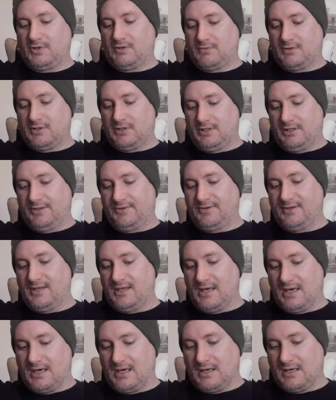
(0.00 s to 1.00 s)
Alright, let's see
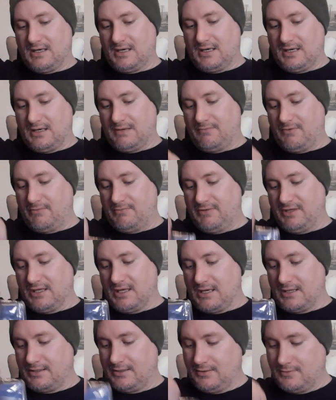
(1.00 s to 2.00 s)
how what we
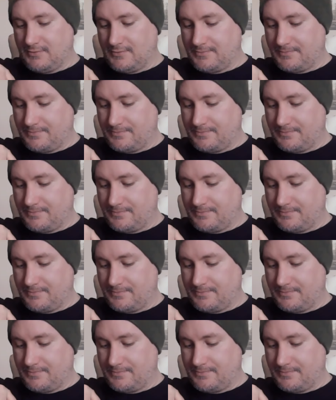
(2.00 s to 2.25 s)
got here.